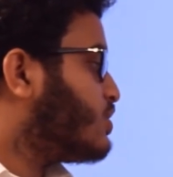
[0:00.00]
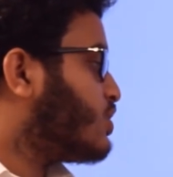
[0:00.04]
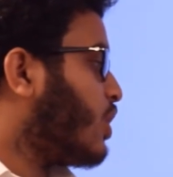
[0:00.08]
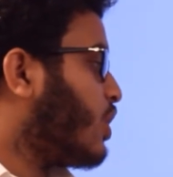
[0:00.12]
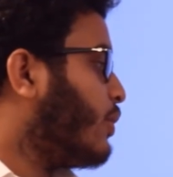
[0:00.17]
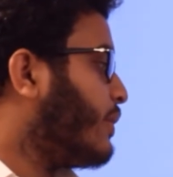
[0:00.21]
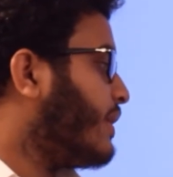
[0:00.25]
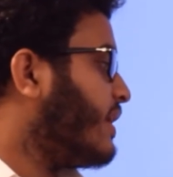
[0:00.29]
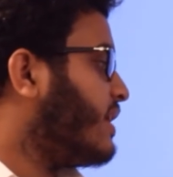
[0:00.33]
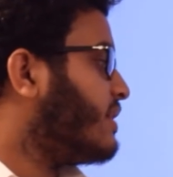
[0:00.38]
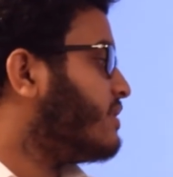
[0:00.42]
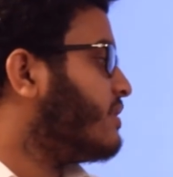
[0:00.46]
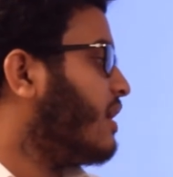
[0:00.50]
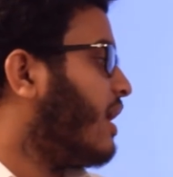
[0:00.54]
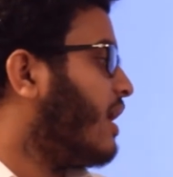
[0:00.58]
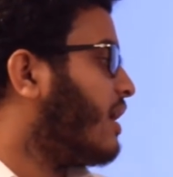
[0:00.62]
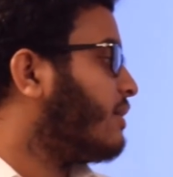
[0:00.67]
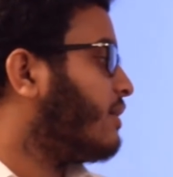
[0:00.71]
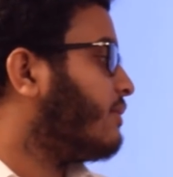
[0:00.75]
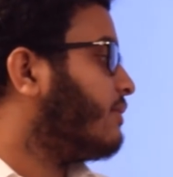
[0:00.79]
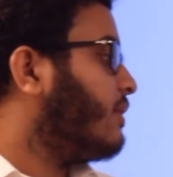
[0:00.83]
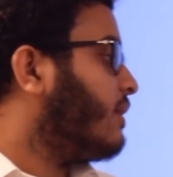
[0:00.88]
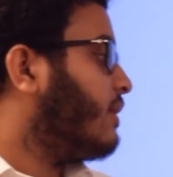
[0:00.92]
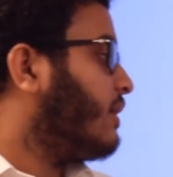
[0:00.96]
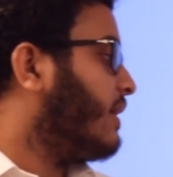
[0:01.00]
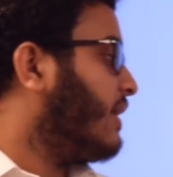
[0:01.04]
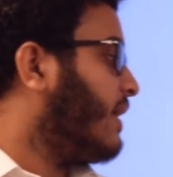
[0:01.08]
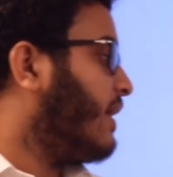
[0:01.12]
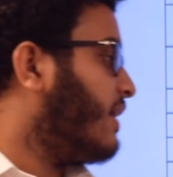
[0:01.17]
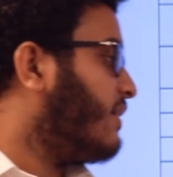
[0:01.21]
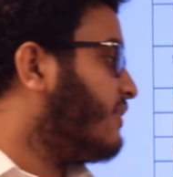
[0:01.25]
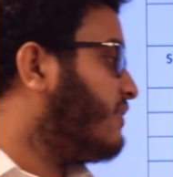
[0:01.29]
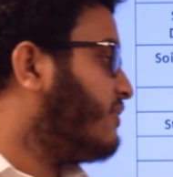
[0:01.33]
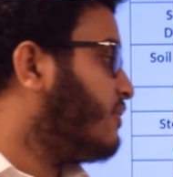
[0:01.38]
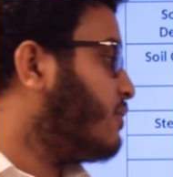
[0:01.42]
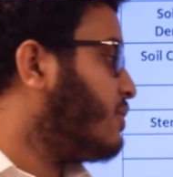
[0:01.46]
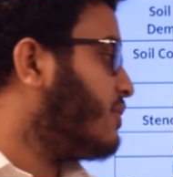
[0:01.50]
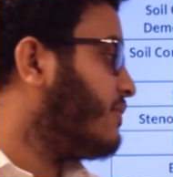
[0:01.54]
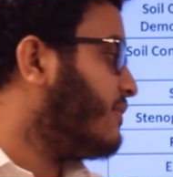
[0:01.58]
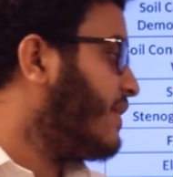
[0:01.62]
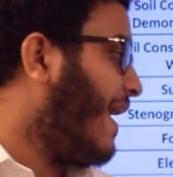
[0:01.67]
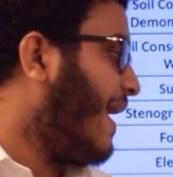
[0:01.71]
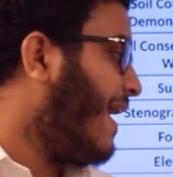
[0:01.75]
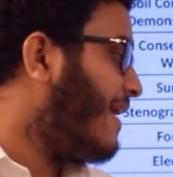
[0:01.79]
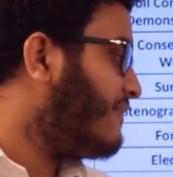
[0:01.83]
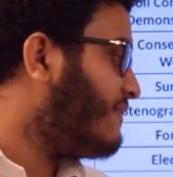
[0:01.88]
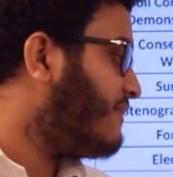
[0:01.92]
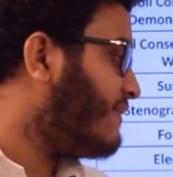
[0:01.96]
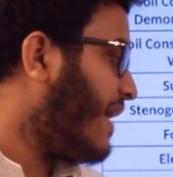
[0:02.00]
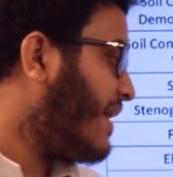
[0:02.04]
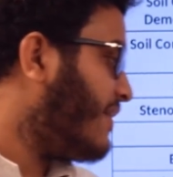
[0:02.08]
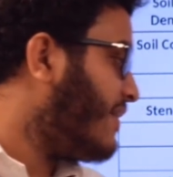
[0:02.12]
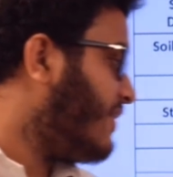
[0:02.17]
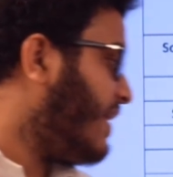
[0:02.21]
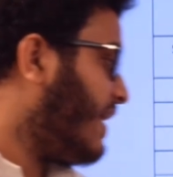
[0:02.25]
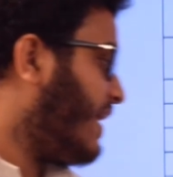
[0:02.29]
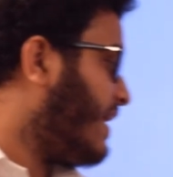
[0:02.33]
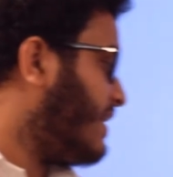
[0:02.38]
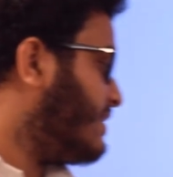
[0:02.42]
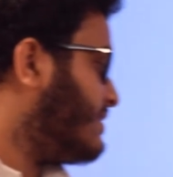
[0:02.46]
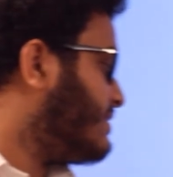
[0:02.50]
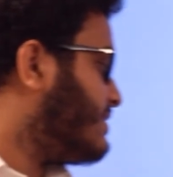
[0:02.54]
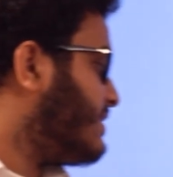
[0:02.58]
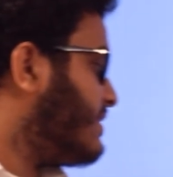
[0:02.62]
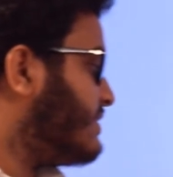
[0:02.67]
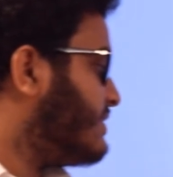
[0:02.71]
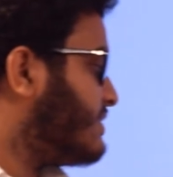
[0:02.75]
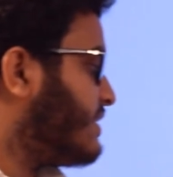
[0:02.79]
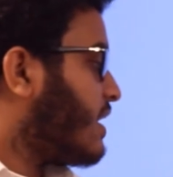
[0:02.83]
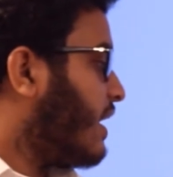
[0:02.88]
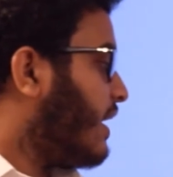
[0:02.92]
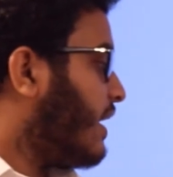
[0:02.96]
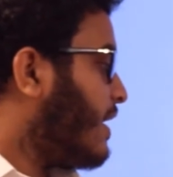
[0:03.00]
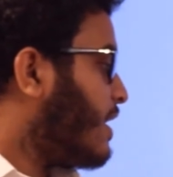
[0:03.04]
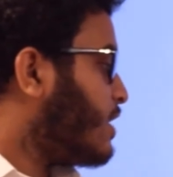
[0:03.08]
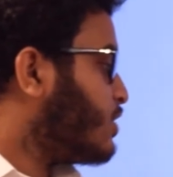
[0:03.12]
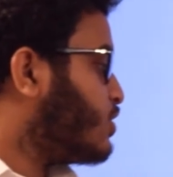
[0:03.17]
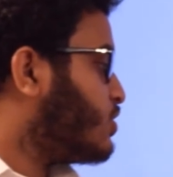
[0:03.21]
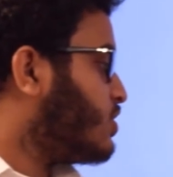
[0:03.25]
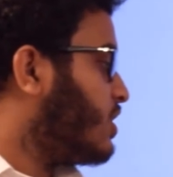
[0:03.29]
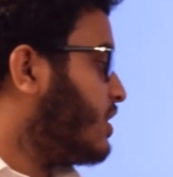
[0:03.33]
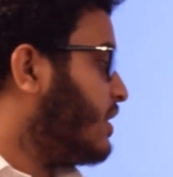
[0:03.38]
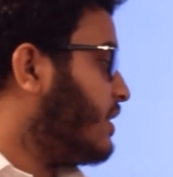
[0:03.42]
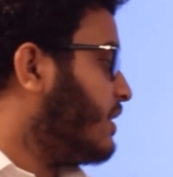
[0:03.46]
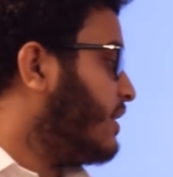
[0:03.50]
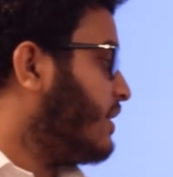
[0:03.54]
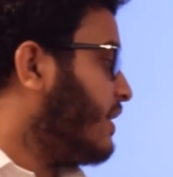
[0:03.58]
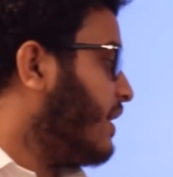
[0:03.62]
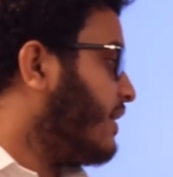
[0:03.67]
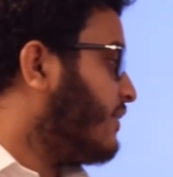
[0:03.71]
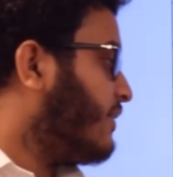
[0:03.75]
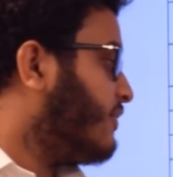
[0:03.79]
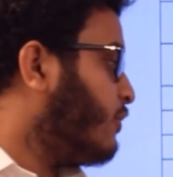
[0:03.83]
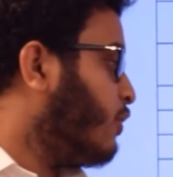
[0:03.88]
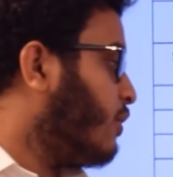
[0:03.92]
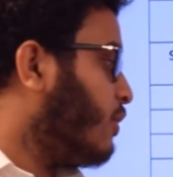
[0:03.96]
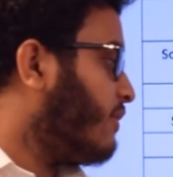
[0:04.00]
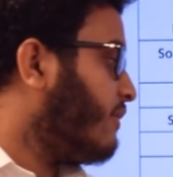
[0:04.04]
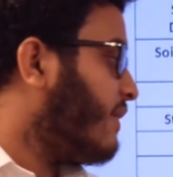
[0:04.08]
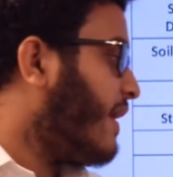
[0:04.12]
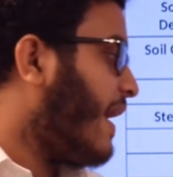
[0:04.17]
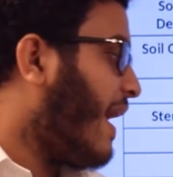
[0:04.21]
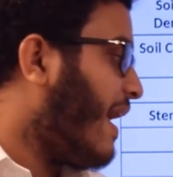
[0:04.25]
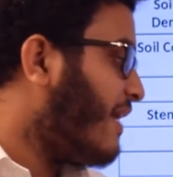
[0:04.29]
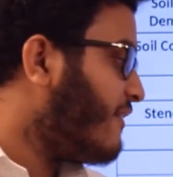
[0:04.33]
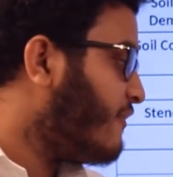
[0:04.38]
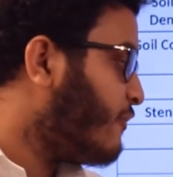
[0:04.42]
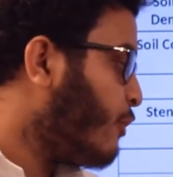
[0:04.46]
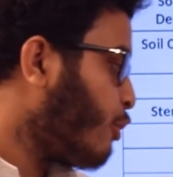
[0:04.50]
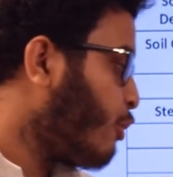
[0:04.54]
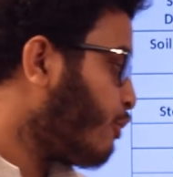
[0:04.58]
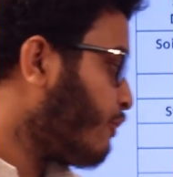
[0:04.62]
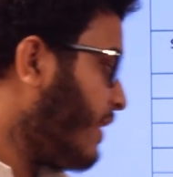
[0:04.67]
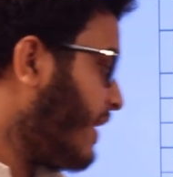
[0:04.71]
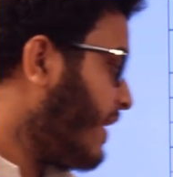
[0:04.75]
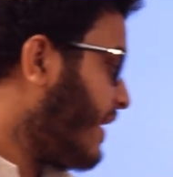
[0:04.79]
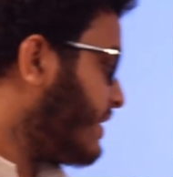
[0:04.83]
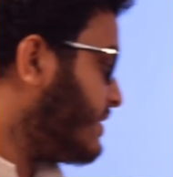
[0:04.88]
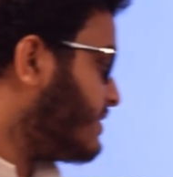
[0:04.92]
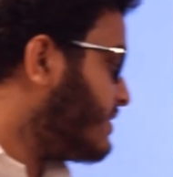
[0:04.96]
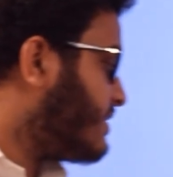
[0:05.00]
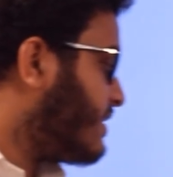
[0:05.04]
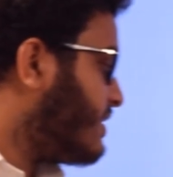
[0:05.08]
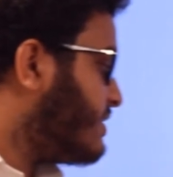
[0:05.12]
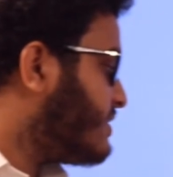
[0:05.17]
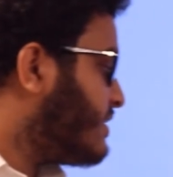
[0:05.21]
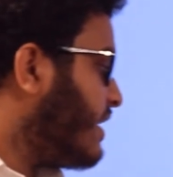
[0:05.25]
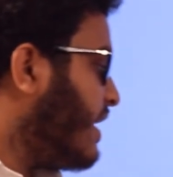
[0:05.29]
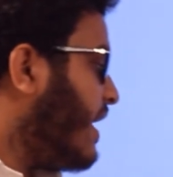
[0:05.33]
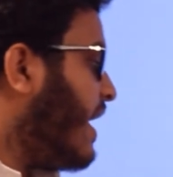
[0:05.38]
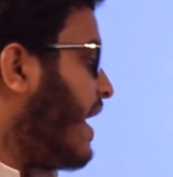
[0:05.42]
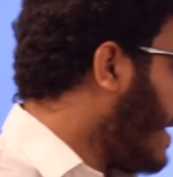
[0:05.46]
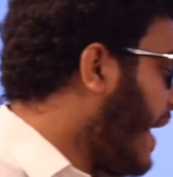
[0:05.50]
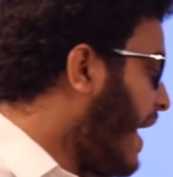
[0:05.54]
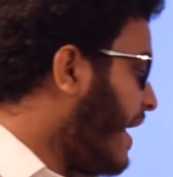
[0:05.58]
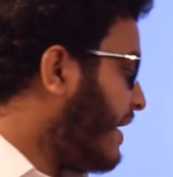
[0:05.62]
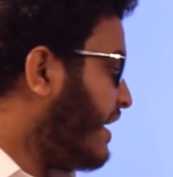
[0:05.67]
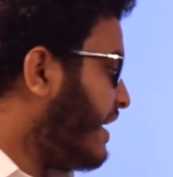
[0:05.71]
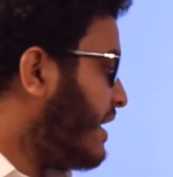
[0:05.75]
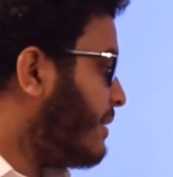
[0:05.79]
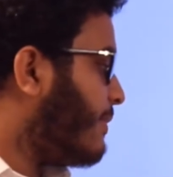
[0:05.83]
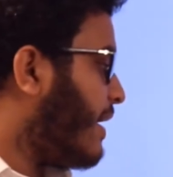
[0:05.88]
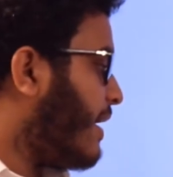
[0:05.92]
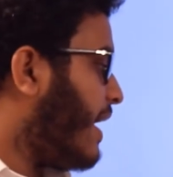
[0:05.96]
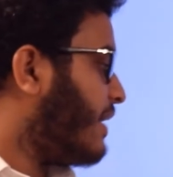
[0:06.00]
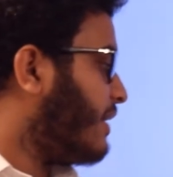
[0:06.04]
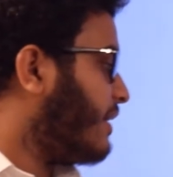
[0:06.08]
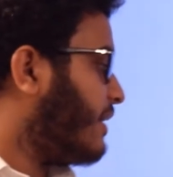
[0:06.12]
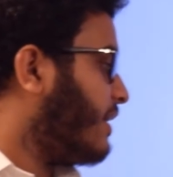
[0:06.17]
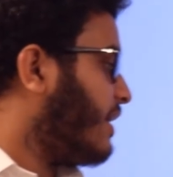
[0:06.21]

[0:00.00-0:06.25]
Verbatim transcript: Chowkidar Grade four, we have five vacancies. Kalashi Grade four, we have four vacancies. Handyman